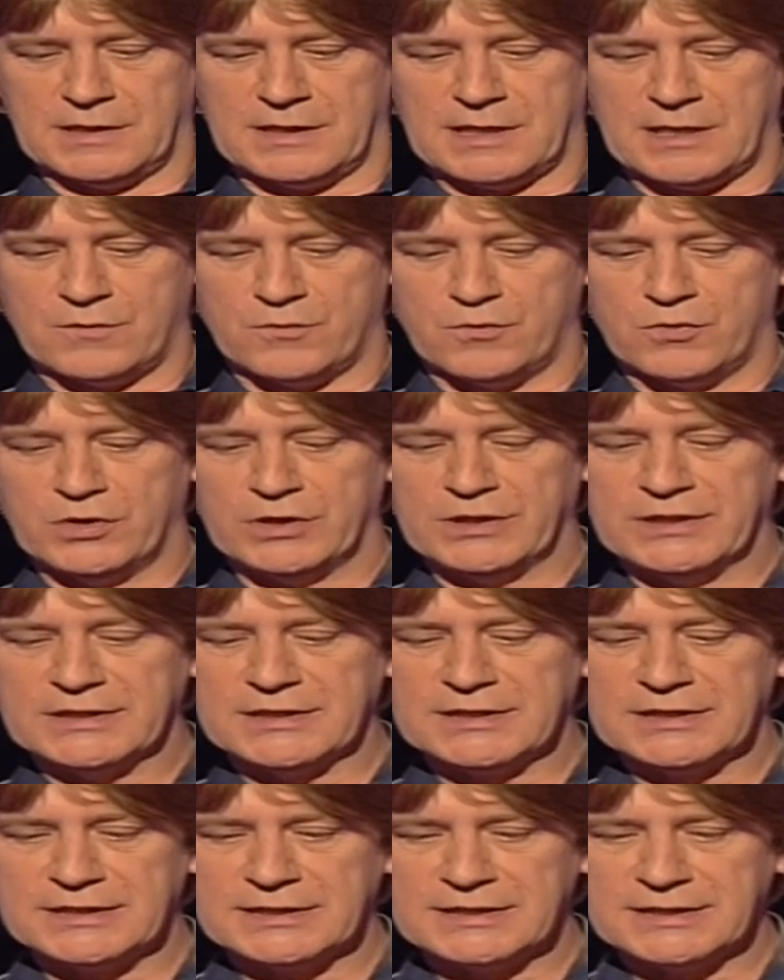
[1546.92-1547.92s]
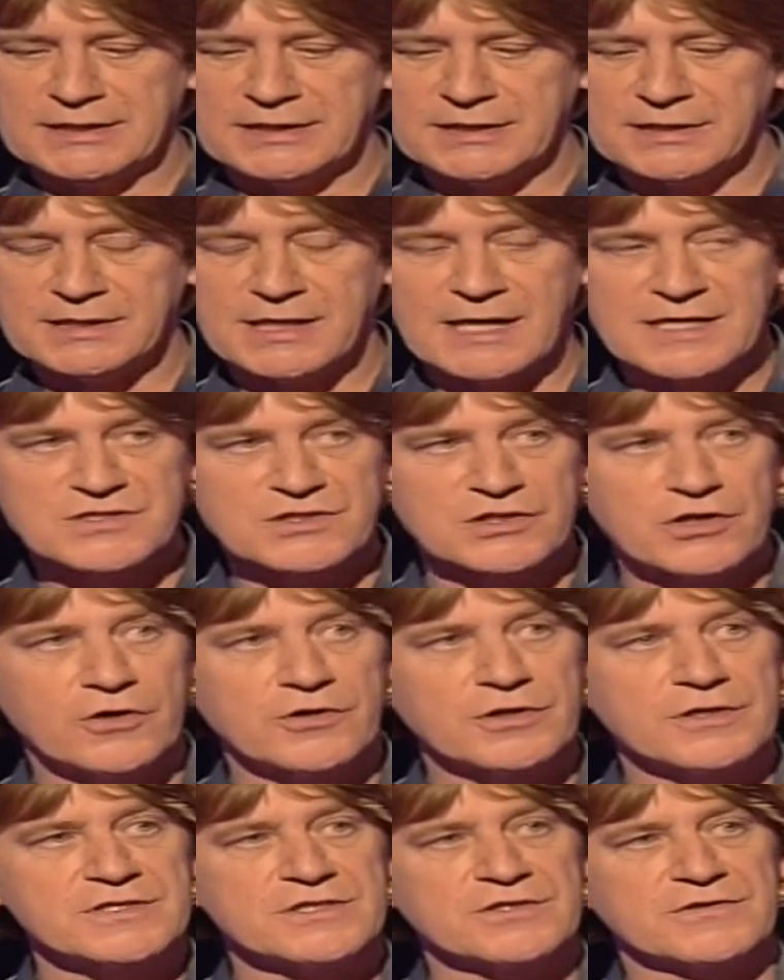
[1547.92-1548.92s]
I will uh, ask the
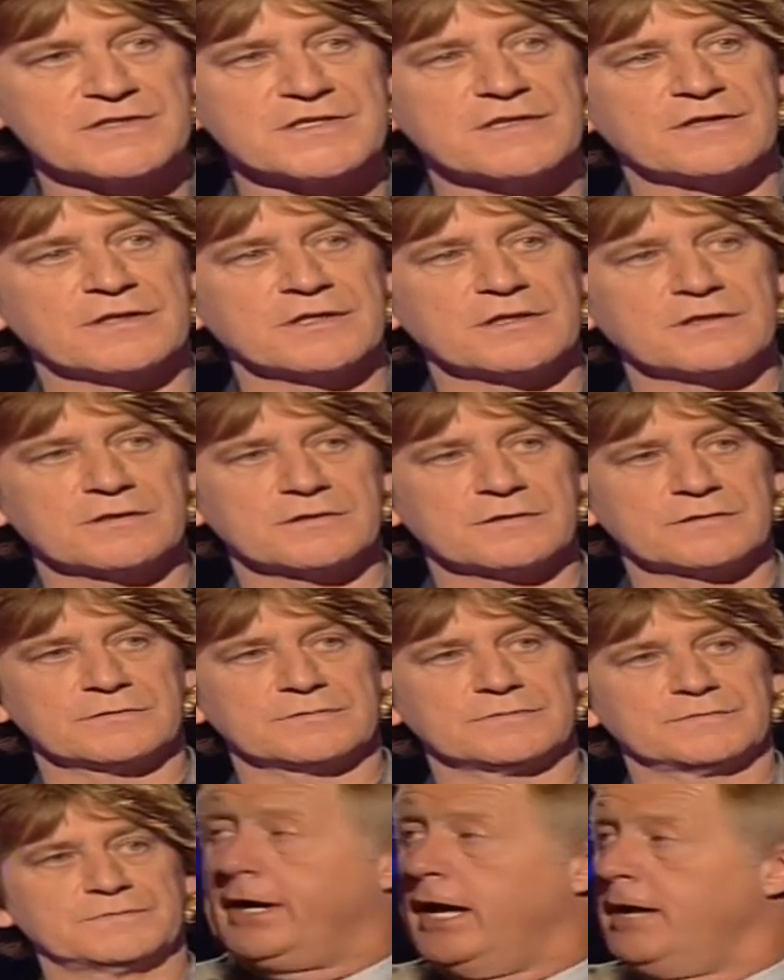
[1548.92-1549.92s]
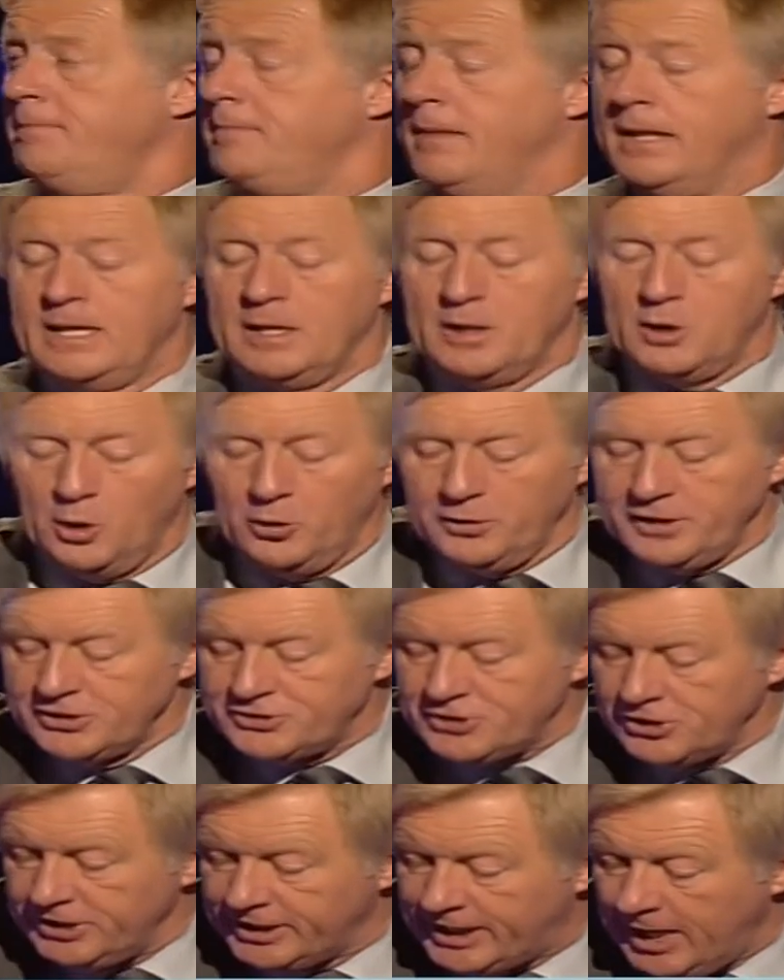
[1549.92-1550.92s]
audience, because I think. Okay.
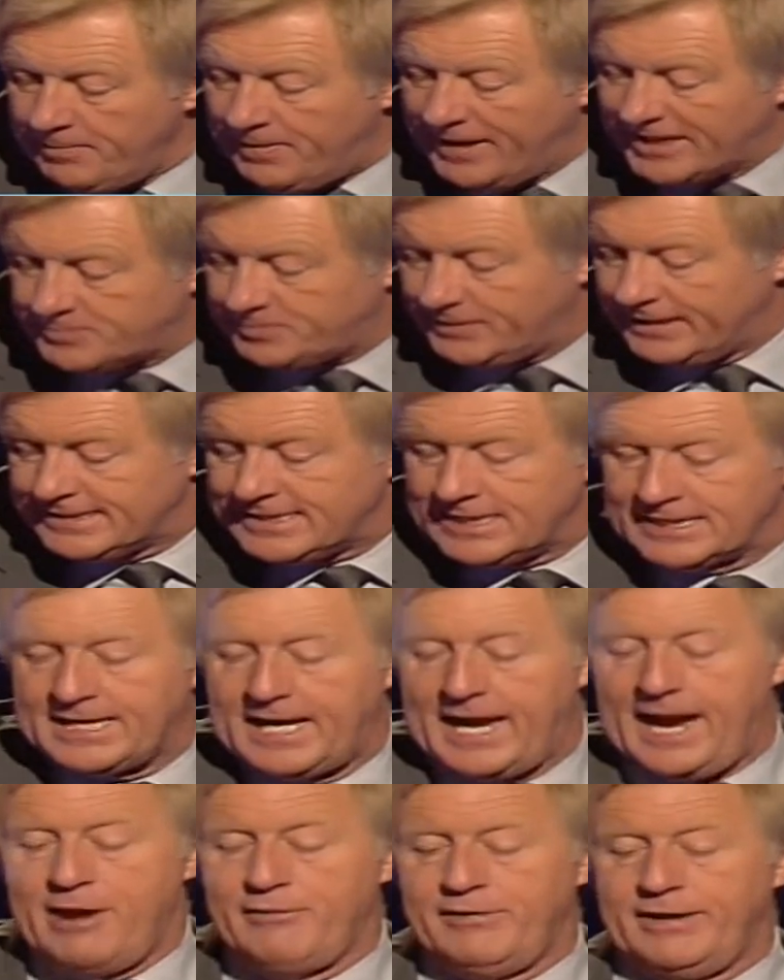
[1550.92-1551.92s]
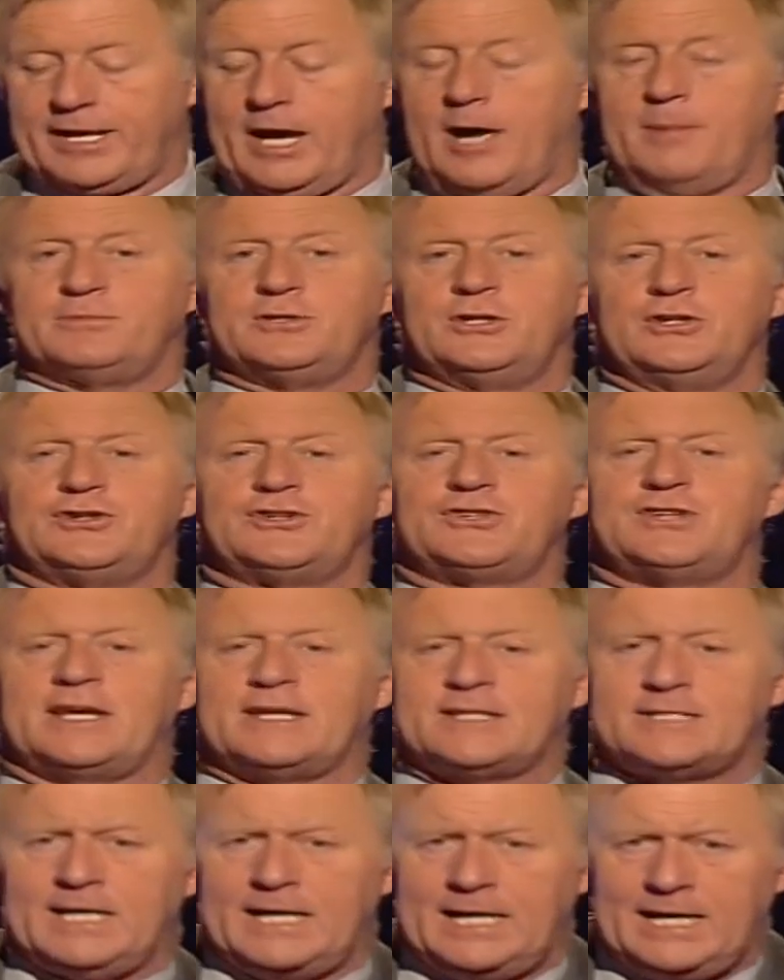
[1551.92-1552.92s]
Audience on your keypads, please. Let's get Eric up to
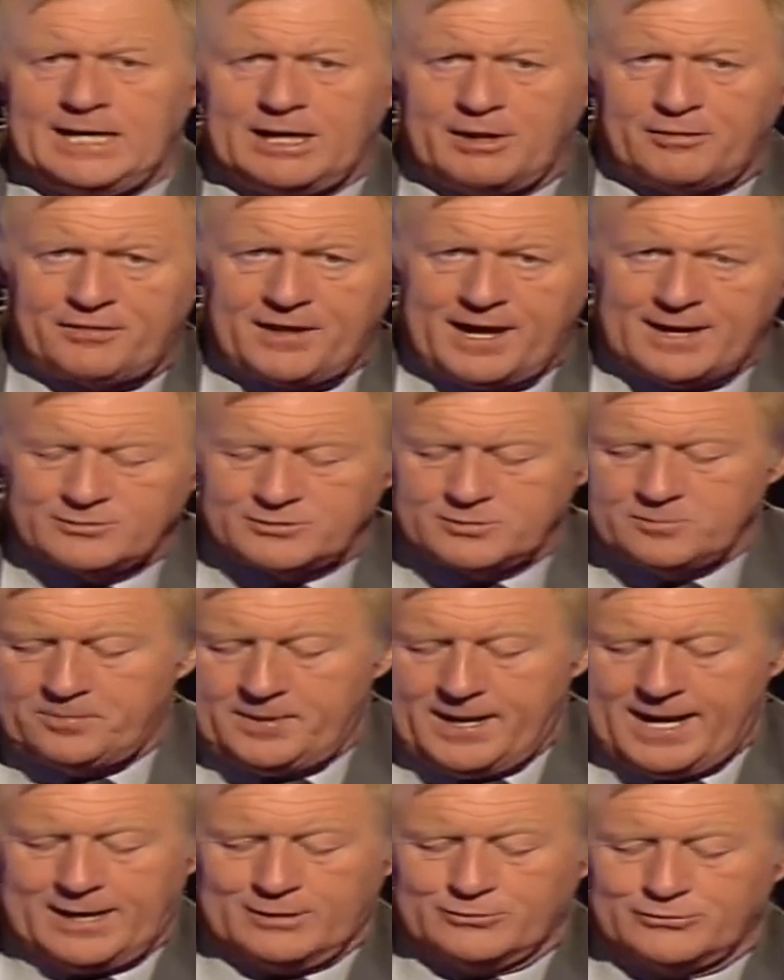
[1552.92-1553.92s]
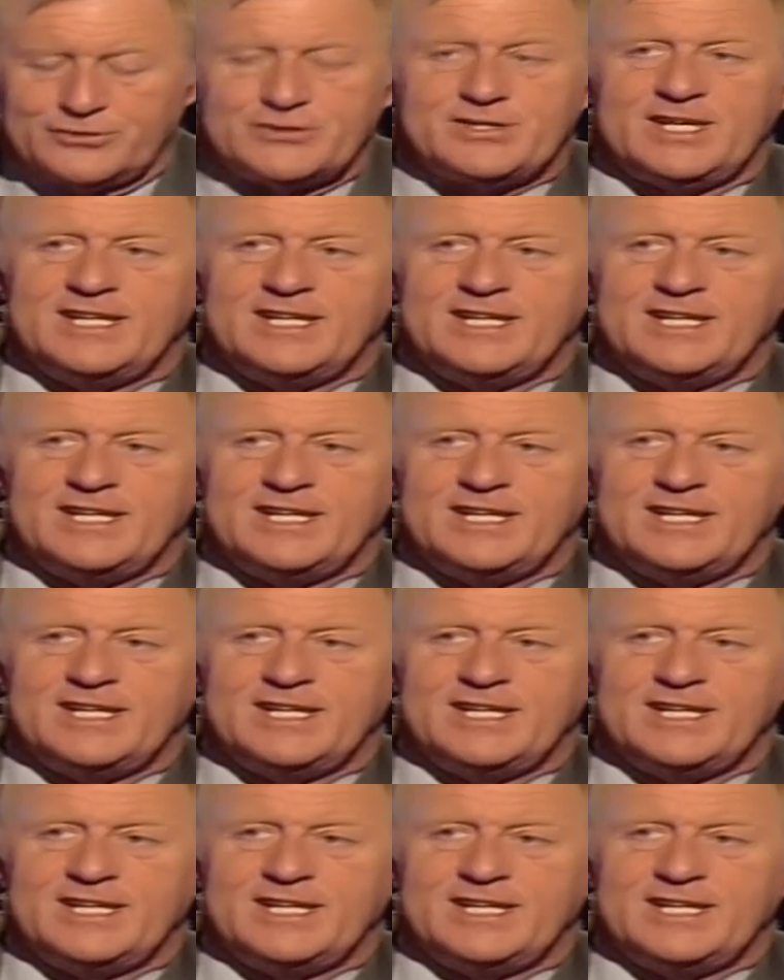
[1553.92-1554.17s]
£16,000.